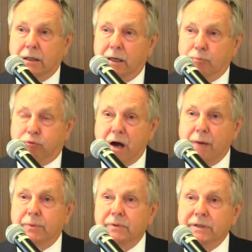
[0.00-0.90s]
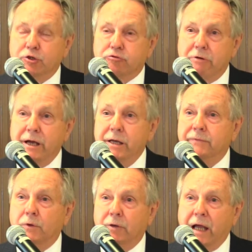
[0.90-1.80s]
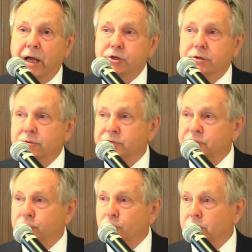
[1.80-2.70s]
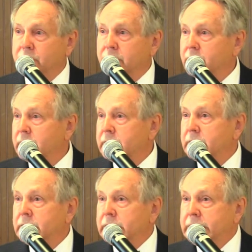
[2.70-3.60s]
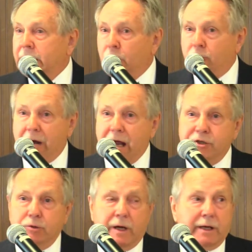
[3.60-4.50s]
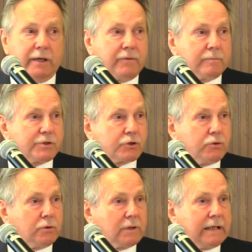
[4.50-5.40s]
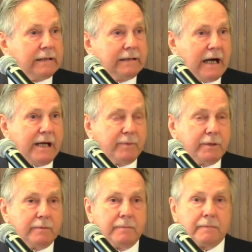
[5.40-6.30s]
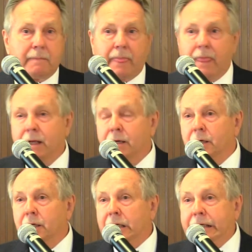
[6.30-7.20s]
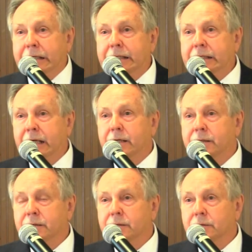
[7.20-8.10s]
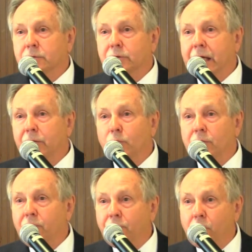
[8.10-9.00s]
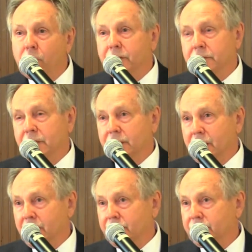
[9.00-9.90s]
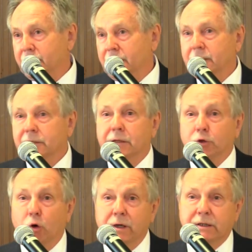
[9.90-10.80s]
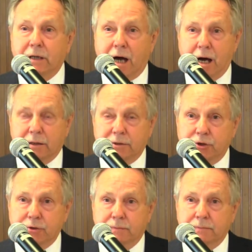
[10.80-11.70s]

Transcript: a properly trained vocational student graduating from a school like Diman, in the end, will get further in life than going to college